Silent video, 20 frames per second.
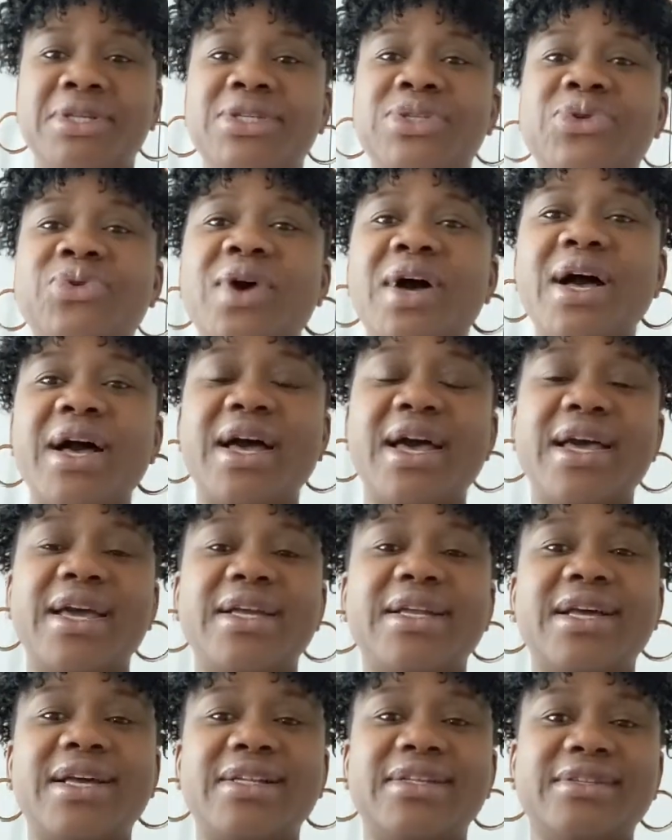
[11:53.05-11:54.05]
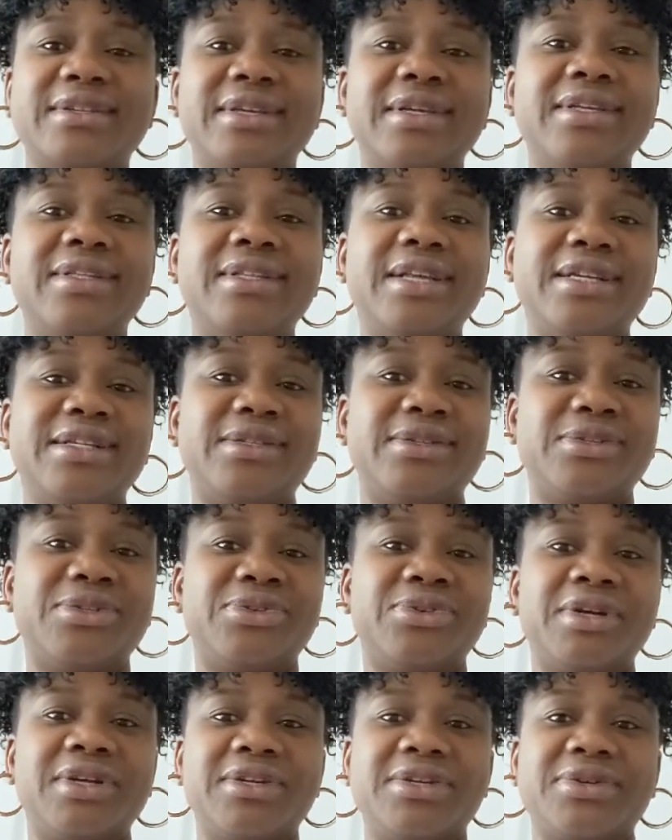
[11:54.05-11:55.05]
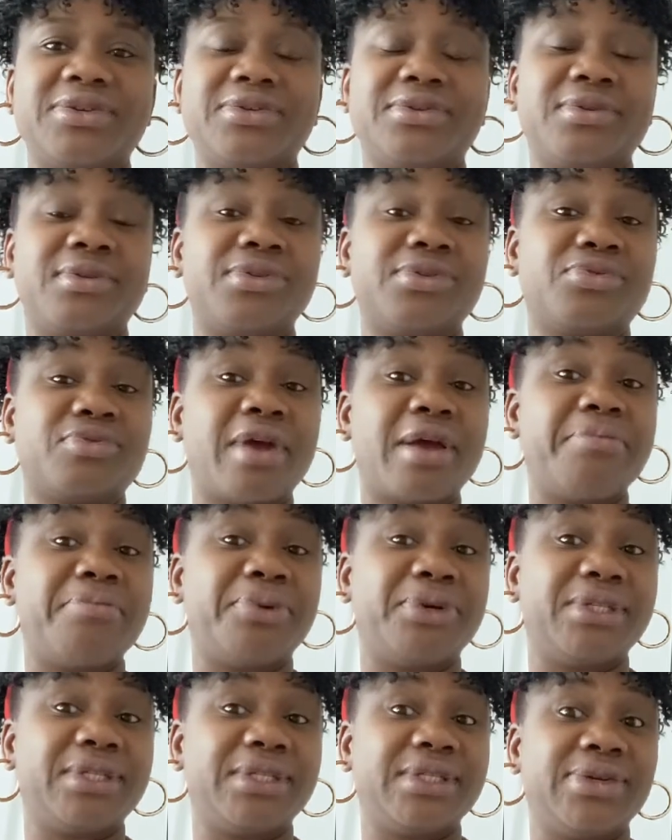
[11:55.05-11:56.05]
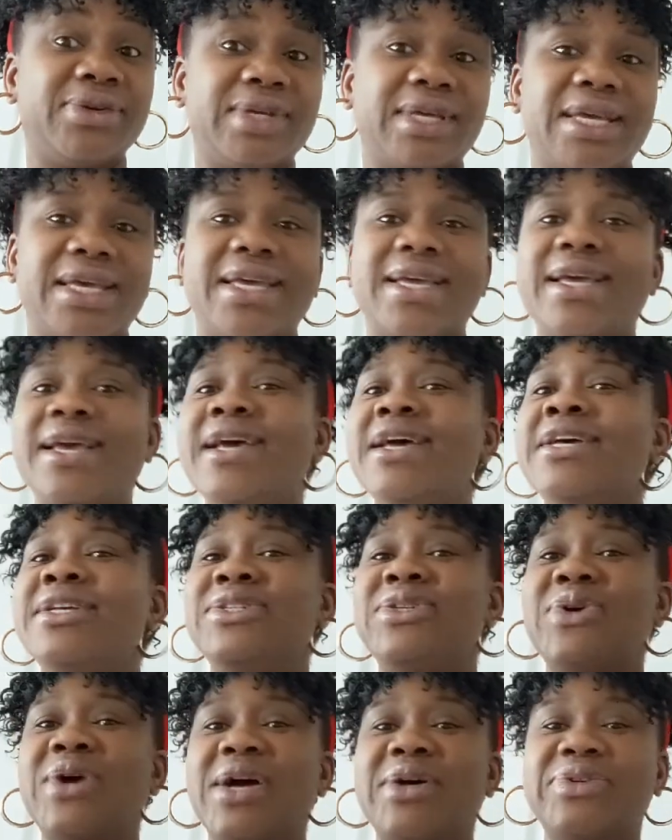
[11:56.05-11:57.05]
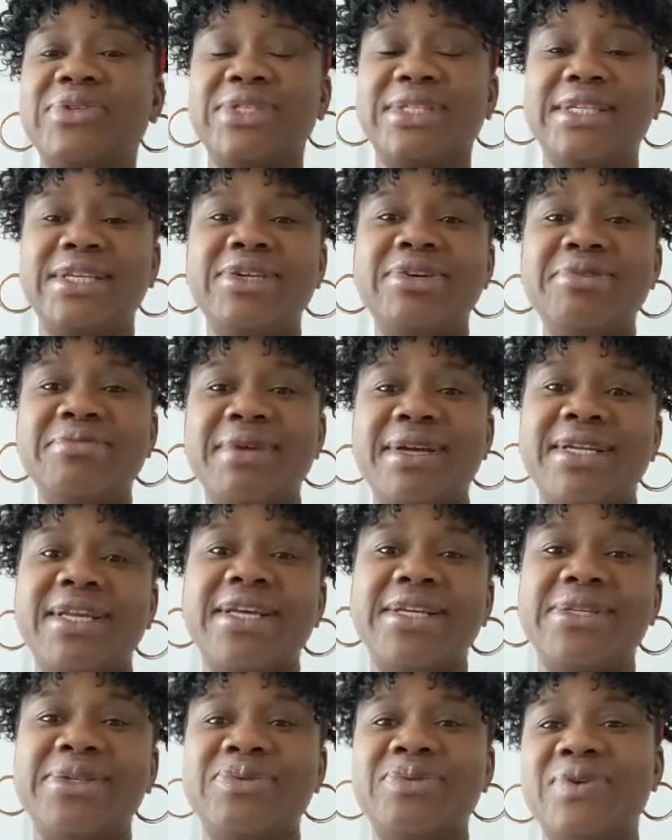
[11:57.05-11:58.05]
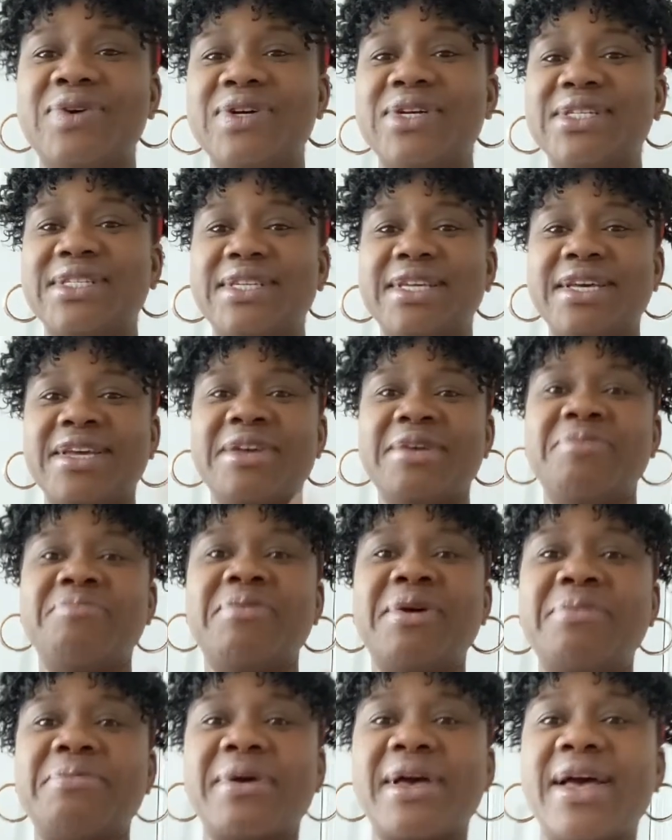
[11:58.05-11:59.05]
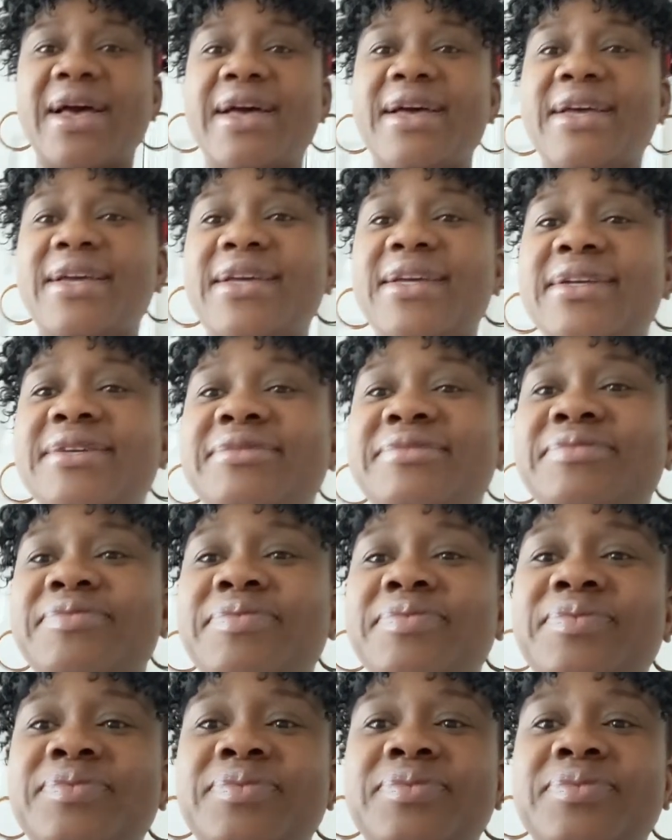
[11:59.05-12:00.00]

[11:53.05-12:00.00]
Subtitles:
please go ahead and hit that subscribe button, okay? So I'll see you in my next one. Bye-bye.